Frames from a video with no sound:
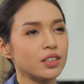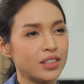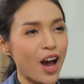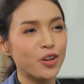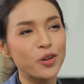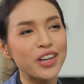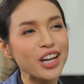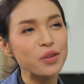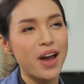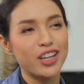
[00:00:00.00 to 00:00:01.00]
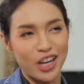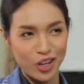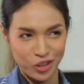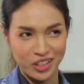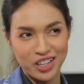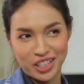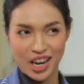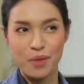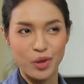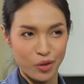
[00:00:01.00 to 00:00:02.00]
Now you're getting my attention as a
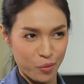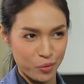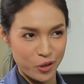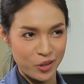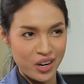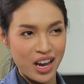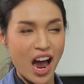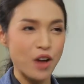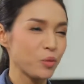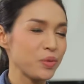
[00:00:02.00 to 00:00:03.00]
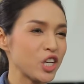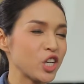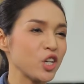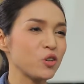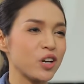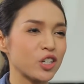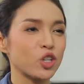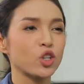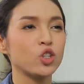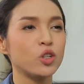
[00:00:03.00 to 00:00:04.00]
game developer. I would be
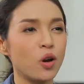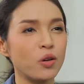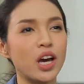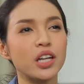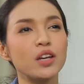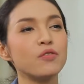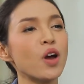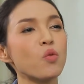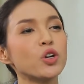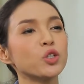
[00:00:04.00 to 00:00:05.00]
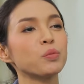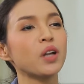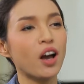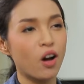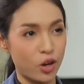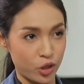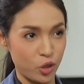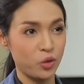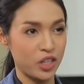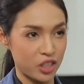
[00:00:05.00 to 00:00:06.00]
curious to know that if I were to plug
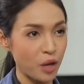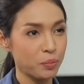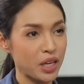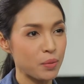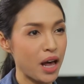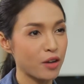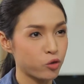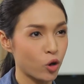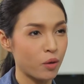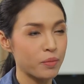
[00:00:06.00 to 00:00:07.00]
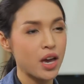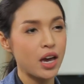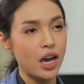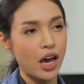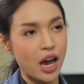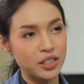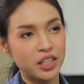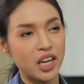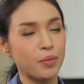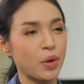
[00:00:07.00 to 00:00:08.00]
onto this HotPlay platform as
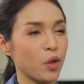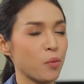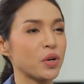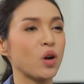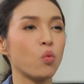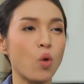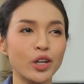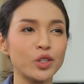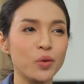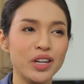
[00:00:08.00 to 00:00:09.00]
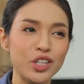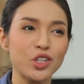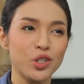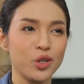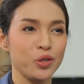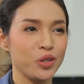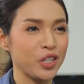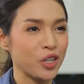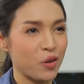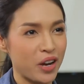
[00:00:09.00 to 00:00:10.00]
a game developer, what do I need to do to
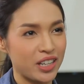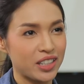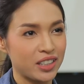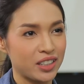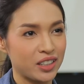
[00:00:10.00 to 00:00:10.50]
integrate?